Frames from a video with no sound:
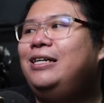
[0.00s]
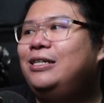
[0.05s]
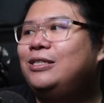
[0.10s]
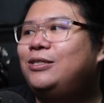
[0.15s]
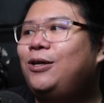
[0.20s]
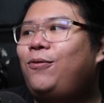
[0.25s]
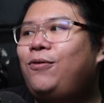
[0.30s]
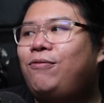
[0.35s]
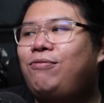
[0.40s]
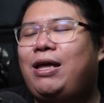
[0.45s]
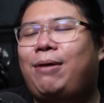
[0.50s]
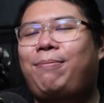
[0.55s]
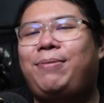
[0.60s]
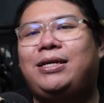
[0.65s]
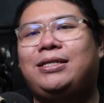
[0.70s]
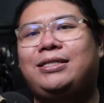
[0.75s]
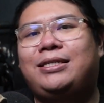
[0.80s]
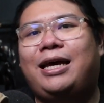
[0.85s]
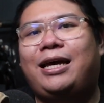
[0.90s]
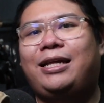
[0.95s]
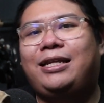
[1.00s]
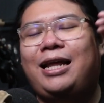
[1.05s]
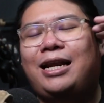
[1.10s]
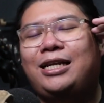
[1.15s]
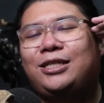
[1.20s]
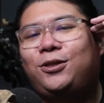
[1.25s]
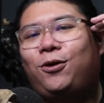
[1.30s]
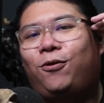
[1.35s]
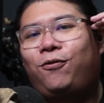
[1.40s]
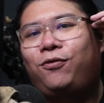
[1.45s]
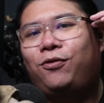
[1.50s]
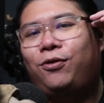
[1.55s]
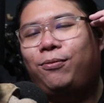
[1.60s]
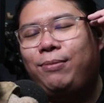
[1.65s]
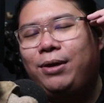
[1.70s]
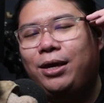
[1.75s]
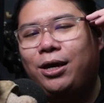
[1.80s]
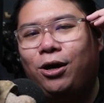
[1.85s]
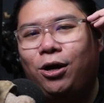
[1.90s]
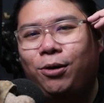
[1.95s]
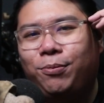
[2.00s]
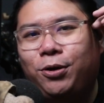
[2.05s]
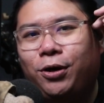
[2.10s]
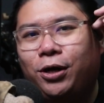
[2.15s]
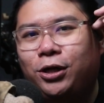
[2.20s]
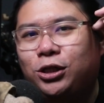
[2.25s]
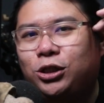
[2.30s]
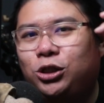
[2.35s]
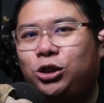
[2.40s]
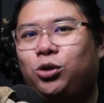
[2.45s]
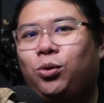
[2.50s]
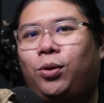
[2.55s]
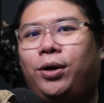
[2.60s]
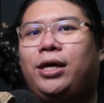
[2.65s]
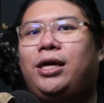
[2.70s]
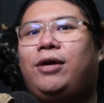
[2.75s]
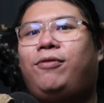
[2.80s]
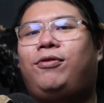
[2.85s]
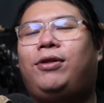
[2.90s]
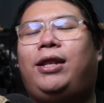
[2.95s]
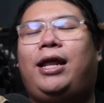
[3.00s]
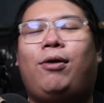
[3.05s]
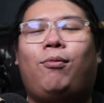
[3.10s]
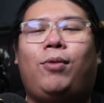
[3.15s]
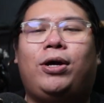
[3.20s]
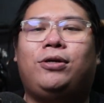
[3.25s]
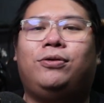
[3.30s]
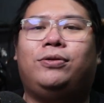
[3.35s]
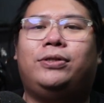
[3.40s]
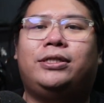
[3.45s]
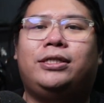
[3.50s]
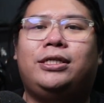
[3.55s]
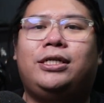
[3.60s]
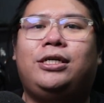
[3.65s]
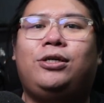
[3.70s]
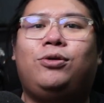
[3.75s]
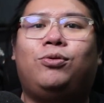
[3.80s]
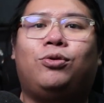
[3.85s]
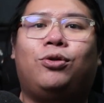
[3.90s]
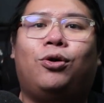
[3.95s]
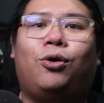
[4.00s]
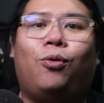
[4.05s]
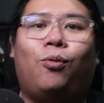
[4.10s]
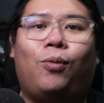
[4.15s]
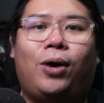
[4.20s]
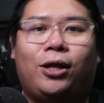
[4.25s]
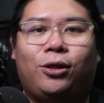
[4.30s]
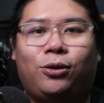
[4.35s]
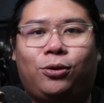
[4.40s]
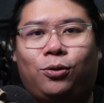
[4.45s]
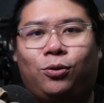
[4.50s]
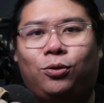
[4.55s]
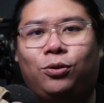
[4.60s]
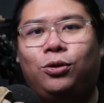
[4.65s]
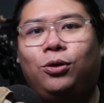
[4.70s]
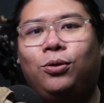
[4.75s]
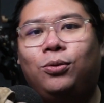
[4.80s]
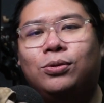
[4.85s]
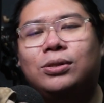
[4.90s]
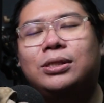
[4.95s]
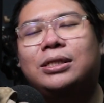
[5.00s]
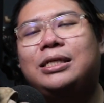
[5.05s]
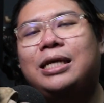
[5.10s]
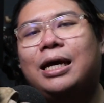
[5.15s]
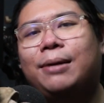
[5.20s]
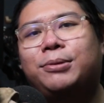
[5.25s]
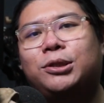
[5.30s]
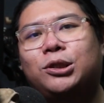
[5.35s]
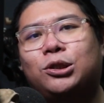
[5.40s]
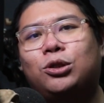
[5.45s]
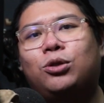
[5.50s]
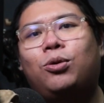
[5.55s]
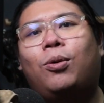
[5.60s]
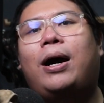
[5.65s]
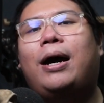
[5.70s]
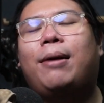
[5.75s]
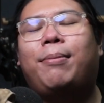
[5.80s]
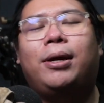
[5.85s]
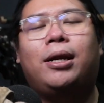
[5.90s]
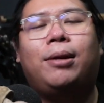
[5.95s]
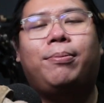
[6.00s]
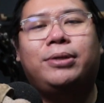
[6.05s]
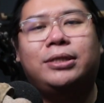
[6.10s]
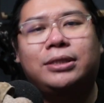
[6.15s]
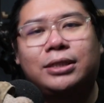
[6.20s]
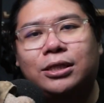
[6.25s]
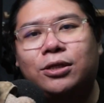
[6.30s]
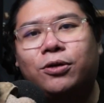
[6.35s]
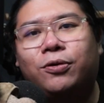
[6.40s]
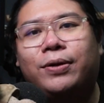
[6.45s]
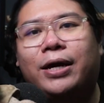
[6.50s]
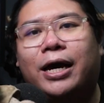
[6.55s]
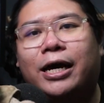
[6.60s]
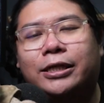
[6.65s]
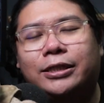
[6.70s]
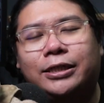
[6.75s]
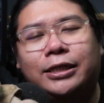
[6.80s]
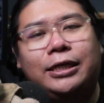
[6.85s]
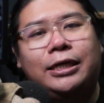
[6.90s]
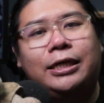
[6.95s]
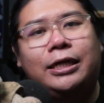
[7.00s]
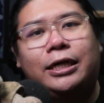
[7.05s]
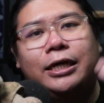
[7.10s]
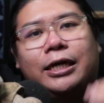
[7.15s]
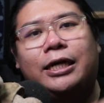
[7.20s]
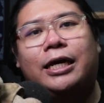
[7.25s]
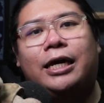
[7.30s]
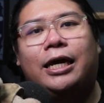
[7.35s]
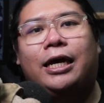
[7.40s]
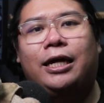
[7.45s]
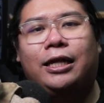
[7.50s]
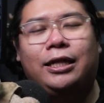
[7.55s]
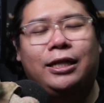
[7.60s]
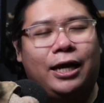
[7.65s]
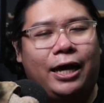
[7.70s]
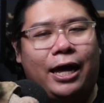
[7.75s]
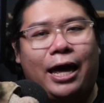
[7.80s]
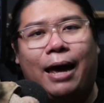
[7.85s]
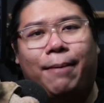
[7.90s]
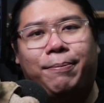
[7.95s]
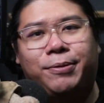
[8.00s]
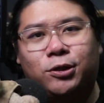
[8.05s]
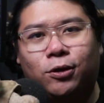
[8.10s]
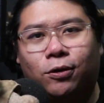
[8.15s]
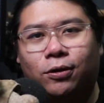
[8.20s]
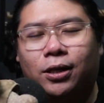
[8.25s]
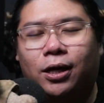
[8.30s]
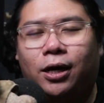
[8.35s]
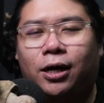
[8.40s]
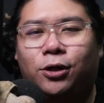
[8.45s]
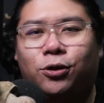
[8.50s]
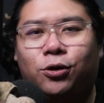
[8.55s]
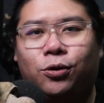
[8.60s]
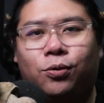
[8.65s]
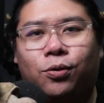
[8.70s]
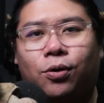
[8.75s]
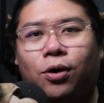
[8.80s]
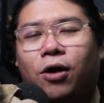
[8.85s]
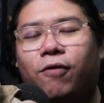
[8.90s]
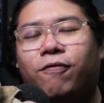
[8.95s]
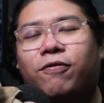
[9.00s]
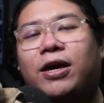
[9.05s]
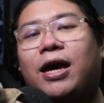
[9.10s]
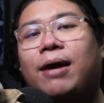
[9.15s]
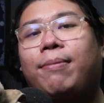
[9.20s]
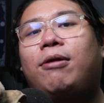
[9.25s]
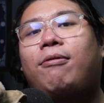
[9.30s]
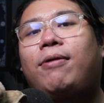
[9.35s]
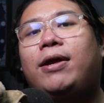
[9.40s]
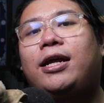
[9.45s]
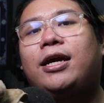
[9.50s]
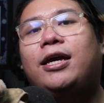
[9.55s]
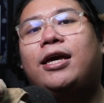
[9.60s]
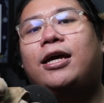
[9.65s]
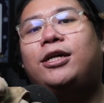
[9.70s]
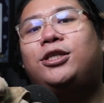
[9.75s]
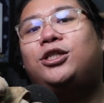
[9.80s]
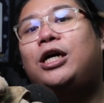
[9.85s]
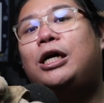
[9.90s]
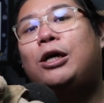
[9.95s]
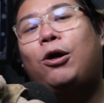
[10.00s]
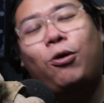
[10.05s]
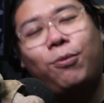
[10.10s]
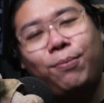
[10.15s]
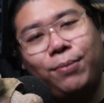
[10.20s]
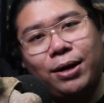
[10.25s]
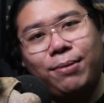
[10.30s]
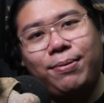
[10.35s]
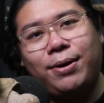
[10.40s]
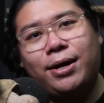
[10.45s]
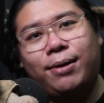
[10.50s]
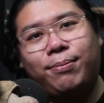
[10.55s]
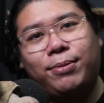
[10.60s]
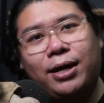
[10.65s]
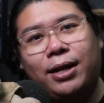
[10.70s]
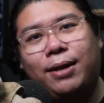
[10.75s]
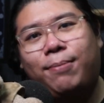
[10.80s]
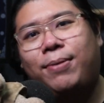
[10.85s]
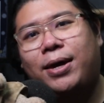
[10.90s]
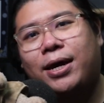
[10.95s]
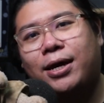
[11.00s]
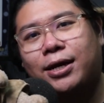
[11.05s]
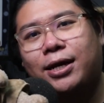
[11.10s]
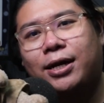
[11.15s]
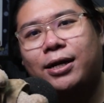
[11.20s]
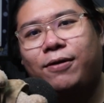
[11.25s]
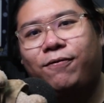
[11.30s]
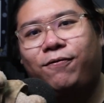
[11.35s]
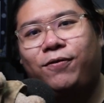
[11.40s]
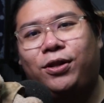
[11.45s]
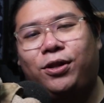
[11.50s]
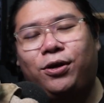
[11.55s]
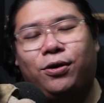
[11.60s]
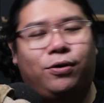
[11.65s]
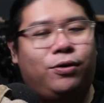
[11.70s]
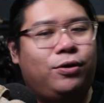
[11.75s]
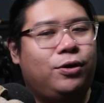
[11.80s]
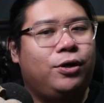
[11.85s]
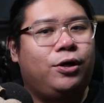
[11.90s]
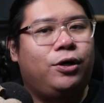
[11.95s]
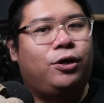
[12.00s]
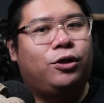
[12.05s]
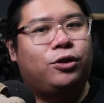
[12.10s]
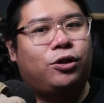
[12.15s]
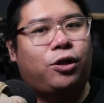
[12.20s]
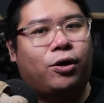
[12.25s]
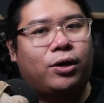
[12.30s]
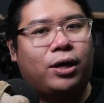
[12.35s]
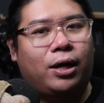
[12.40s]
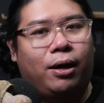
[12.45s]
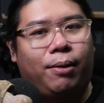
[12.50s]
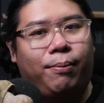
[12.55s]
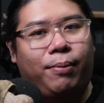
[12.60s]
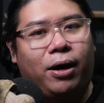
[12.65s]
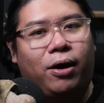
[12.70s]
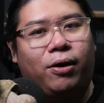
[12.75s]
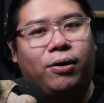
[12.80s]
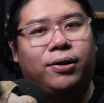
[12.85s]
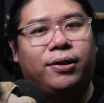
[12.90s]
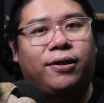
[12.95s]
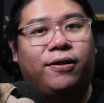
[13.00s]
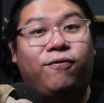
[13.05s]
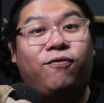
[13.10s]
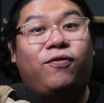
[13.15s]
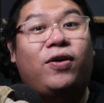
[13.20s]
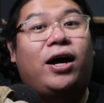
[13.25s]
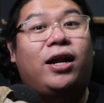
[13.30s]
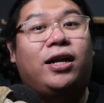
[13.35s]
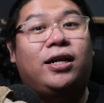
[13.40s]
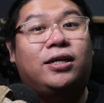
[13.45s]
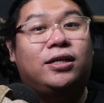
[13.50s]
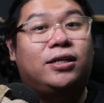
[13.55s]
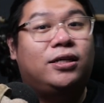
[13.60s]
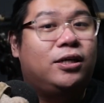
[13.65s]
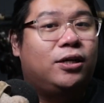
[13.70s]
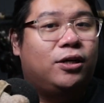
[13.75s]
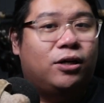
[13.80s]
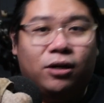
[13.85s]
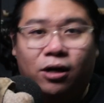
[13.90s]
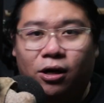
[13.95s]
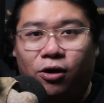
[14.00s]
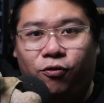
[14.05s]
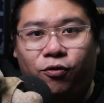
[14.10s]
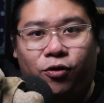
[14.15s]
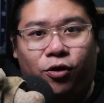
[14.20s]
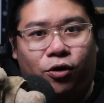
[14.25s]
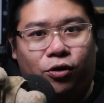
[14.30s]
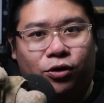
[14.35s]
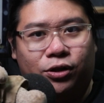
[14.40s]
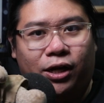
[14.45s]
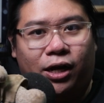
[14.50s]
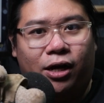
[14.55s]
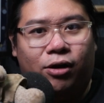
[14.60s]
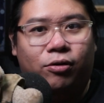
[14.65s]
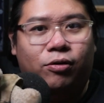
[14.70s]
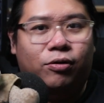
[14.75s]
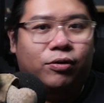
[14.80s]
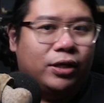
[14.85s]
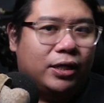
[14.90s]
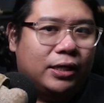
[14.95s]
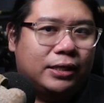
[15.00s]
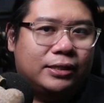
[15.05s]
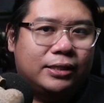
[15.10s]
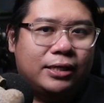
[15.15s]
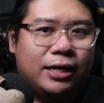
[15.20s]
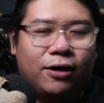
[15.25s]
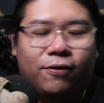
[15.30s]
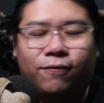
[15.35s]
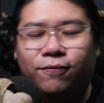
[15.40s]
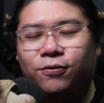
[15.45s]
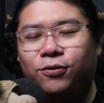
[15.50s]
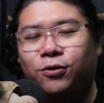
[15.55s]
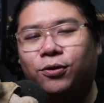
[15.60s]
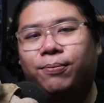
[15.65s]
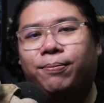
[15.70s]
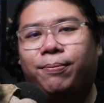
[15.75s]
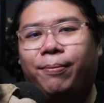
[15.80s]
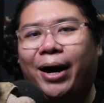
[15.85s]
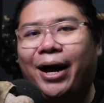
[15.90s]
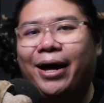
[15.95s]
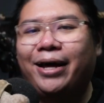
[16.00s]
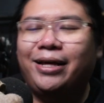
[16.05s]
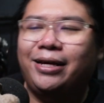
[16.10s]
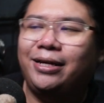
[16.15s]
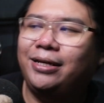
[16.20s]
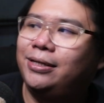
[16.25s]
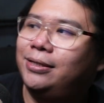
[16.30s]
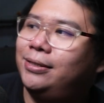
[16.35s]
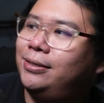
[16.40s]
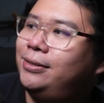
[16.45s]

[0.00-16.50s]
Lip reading: So with that being said, that is all from me. Hope you enjoy. If you like what you see, you know what to do. Subscribe, and I'll be seeing you guys in episode 32 of Kamen Rider Gotchard, or maybe I'm gonna make another video talking about father of Houtarou itself. Goodbye.